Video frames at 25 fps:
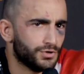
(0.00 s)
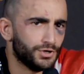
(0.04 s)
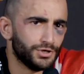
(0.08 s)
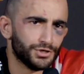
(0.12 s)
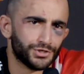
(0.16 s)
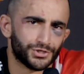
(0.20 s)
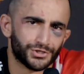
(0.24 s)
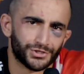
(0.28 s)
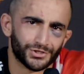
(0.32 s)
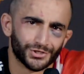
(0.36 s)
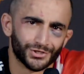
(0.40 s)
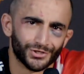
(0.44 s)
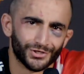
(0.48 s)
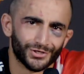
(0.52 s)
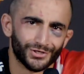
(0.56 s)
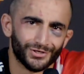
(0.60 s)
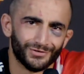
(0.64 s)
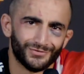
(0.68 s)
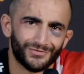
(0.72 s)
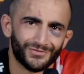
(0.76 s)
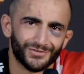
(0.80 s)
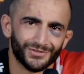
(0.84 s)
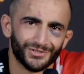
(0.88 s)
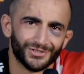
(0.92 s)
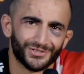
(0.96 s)
For
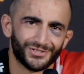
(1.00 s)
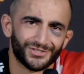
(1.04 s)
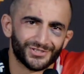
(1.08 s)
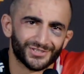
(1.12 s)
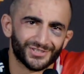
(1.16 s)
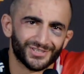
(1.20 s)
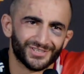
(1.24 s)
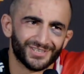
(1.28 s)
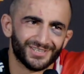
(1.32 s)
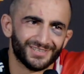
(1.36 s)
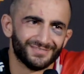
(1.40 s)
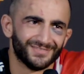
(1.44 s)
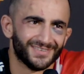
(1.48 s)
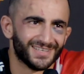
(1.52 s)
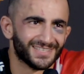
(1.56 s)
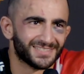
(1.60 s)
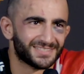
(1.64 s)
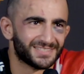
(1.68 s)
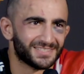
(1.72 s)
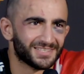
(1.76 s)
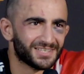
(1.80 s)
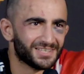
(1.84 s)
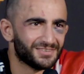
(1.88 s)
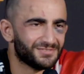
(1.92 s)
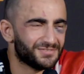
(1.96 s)
sure.
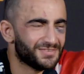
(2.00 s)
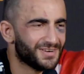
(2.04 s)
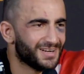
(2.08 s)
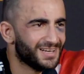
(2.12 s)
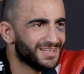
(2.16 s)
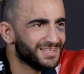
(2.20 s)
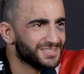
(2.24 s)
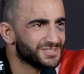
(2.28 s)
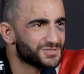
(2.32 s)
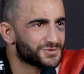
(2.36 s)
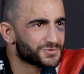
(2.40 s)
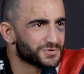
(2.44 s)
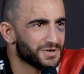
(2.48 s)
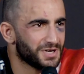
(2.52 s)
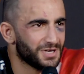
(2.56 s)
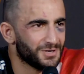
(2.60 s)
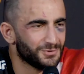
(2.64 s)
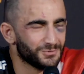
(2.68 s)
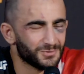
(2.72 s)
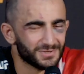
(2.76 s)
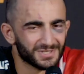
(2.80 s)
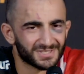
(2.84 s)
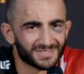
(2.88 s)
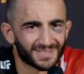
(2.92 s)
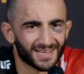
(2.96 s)
Master Rafael is
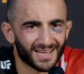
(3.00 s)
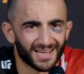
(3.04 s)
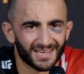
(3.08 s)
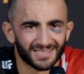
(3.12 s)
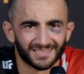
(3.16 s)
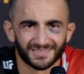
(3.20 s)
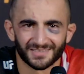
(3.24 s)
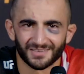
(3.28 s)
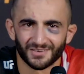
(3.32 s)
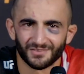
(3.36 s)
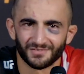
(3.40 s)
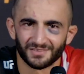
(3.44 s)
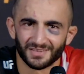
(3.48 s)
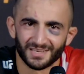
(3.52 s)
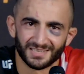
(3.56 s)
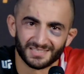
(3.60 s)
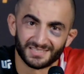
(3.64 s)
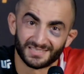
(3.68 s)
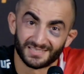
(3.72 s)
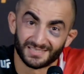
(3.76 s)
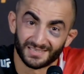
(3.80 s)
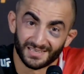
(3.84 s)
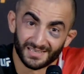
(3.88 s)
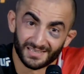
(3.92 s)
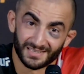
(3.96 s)
training with Tyson.
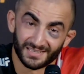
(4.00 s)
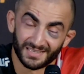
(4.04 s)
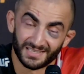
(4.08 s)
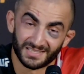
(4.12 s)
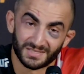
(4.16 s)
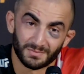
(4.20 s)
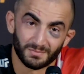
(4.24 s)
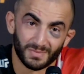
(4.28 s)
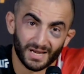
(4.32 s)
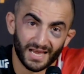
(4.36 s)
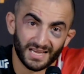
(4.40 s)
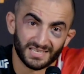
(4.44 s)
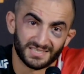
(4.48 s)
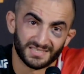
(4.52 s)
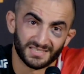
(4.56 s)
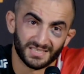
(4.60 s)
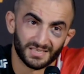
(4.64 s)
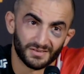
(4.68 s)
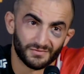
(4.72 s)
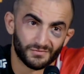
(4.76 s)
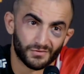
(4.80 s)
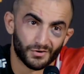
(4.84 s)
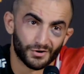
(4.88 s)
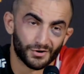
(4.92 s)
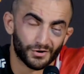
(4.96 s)
That's a
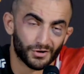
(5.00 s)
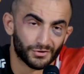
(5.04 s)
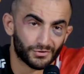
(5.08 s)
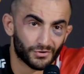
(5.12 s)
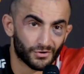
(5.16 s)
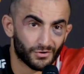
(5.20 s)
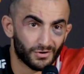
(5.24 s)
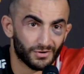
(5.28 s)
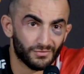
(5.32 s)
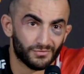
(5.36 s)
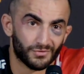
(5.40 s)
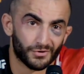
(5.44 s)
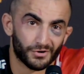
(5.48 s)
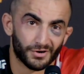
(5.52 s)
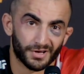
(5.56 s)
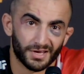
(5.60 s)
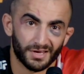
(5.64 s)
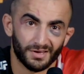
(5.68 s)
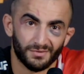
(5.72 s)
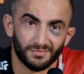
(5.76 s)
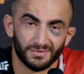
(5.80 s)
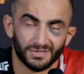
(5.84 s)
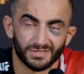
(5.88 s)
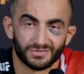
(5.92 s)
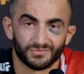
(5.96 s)
blessing for not only for
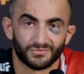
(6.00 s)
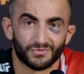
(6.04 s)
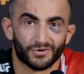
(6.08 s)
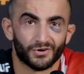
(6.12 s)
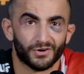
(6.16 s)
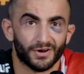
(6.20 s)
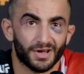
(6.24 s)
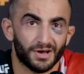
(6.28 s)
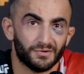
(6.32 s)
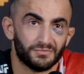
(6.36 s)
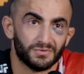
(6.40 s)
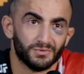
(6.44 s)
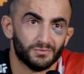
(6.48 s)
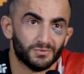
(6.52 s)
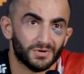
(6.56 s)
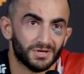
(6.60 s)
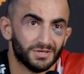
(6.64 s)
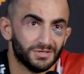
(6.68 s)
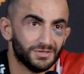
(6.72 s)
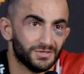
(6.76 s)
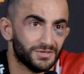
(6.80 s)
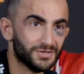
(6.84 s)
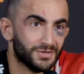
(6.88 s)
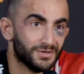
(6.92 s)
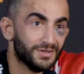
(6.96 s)
him, it's for
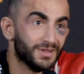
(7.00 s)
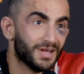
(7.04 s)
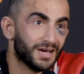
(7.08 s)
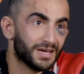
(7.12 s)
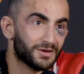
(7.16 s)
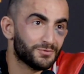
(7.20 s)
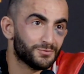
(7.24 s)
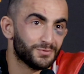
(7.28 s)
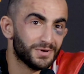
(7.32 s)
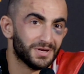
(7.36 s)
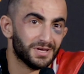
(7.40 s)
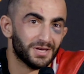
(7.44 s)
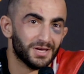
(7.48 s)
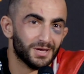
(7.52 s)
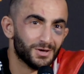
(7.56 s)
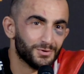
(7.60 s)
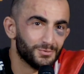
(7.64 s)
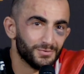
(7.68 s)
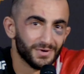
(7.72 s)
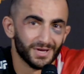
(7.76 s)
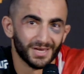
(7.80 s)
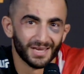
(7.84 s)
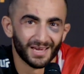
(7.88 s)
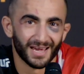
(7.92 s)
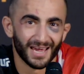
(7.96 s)
everyone, you know. Like
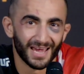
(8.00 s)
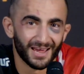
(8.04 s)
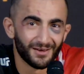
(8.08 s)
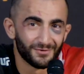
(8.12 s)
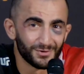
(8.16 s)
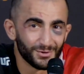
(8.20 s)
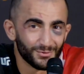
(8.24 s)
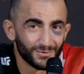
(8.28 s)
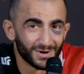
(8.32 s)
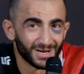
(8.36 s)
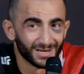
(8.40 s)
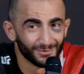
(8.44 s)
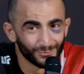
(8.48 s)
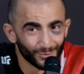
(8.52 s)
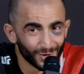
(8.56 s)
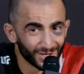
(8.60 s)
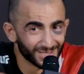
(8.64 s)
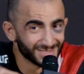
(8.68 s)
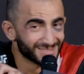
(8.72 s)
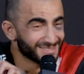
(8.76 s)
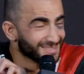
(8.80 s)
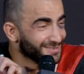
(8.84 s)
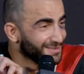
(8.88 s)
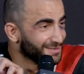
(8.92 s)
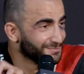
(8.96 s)
we everyone
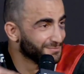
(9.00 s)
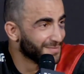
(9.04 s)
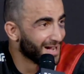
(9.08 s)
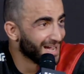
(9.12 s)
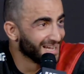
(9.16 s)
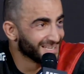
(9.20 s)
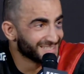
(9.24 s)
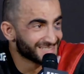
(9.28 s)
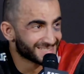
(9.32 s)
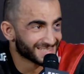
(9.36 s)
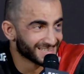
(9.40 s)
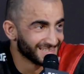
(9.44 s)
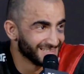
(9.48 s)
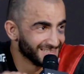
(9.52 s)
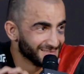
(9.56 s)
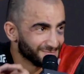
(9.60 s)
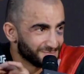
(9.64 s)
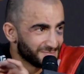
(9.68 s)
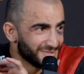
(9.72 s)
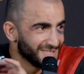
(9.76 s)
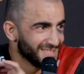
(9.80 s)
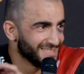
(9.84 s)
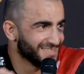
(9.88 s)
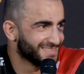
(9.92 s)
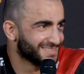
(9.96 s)
wants Mike's
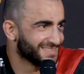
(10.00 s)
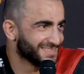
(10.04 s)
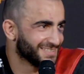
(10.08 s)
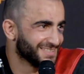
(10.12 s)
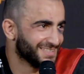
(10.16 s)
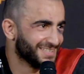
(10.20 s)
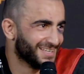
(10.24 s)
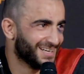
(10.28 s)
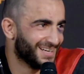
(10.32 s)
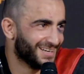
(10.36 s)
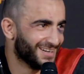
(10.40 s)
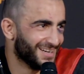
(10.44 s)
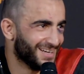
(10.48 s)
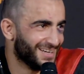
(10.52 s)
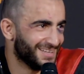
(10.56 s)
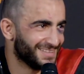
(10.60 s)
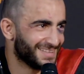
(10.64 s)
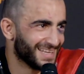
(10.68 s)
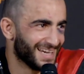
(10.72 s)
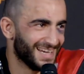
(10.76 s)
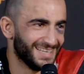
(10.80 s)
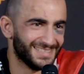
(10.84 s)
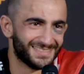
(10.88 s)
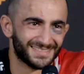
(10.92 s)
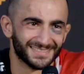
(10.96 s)
little piece, you know,
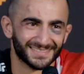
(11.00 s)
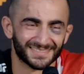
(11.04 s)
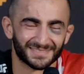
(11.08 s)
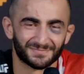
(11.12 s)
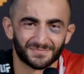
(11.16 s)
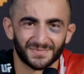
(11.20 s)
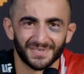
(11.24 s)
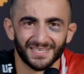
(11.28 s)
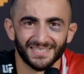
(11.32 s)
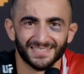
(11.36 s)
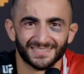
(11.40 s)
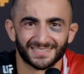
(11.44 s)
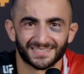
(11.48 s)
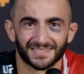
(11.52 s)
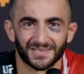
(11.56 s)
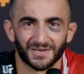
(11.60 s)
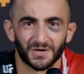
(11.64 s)
Tyson's piece.